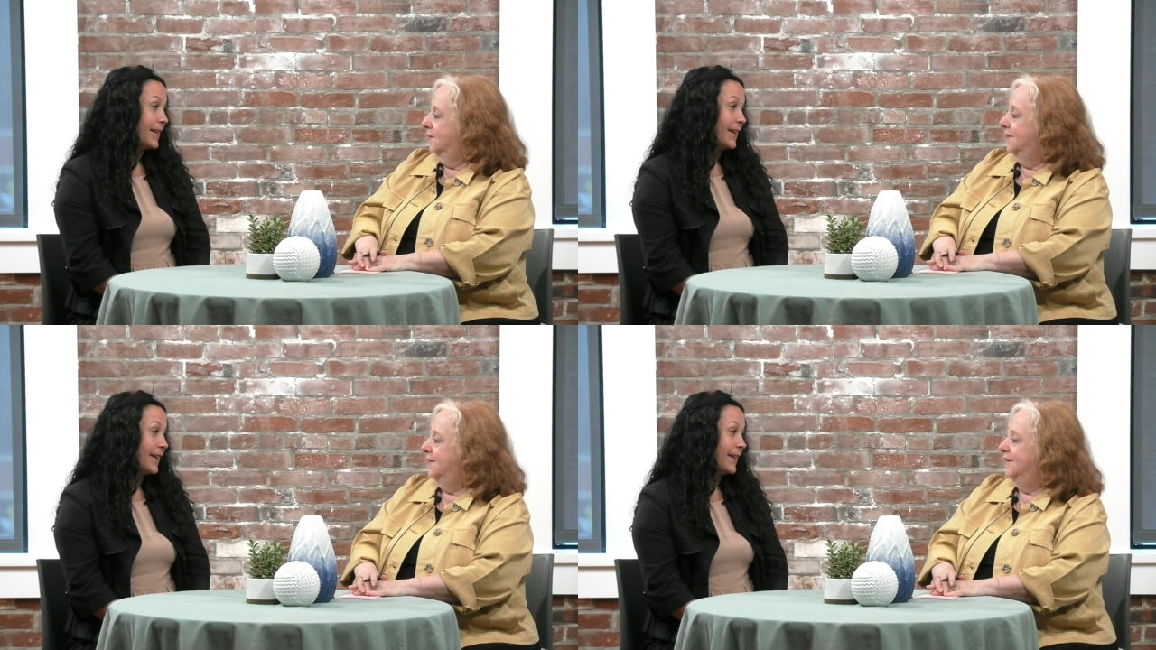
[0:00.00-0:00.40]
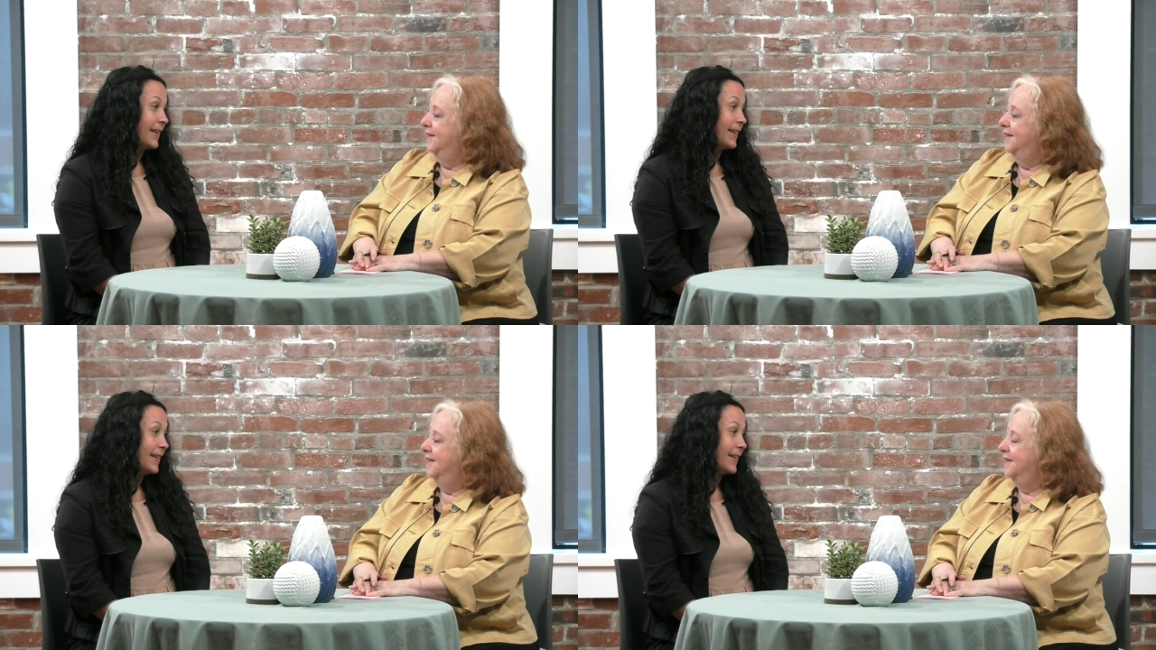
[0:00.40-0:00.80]
Speaker 1: Yeah.
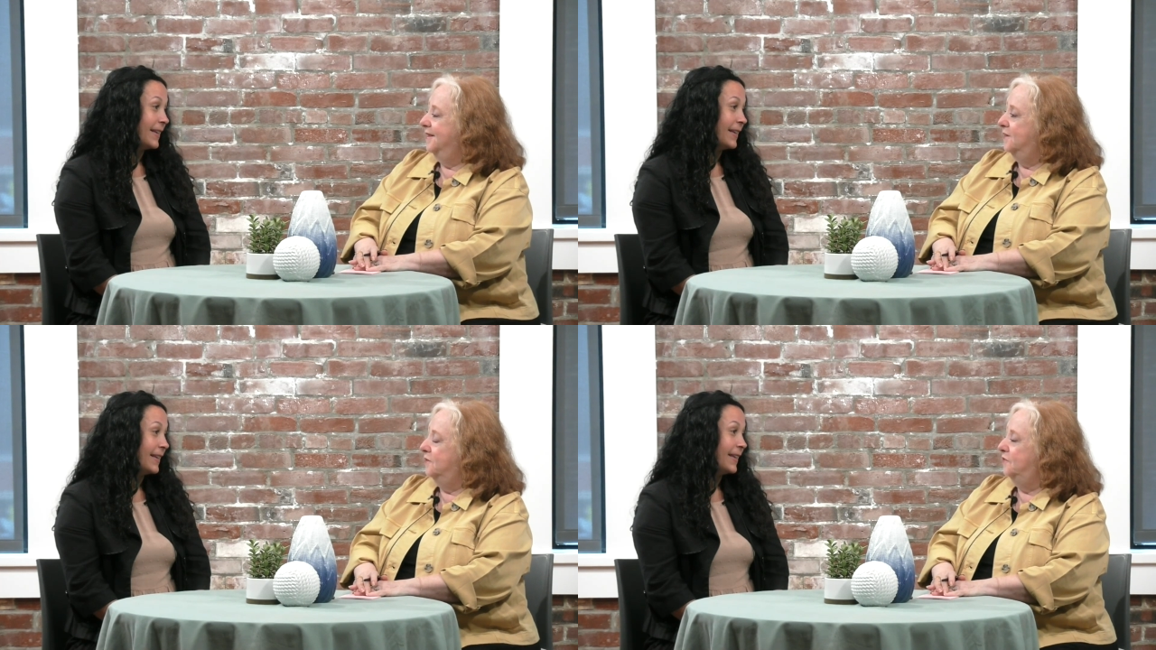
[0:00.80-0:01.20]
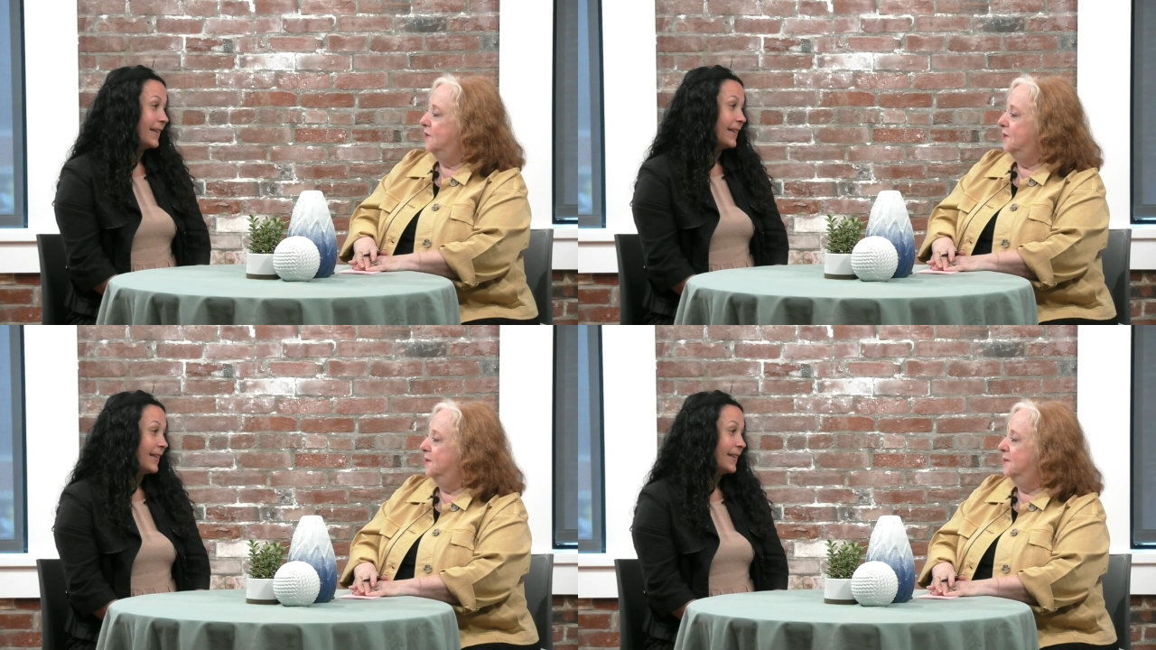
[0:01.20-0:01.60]
Good for
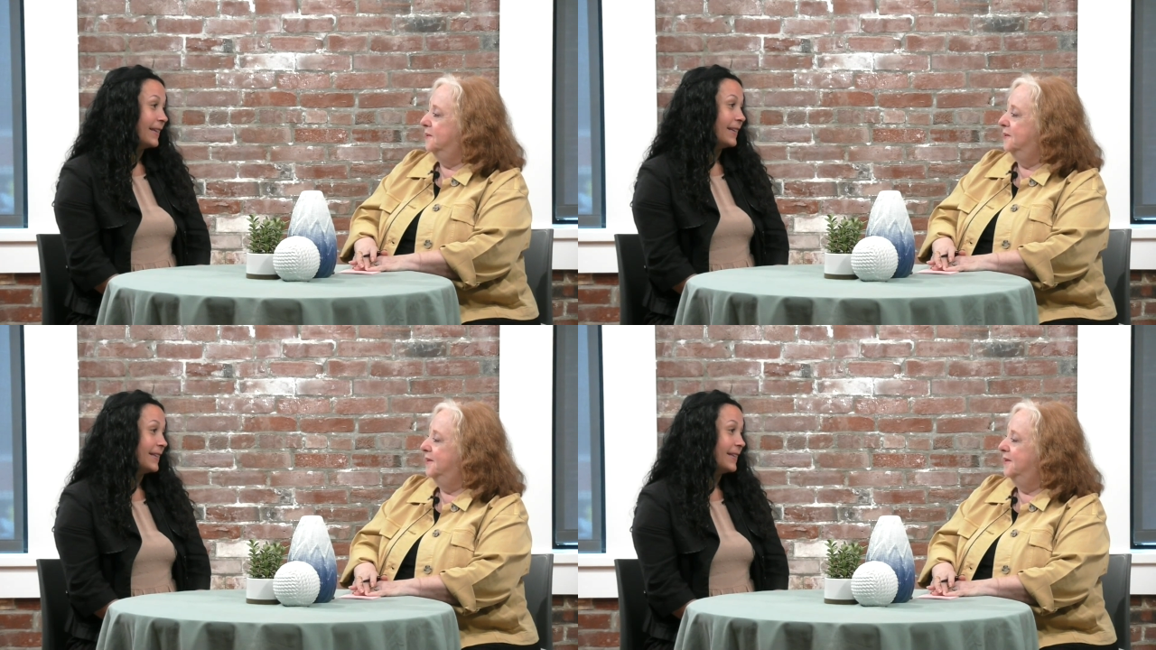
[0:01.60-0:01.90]
you.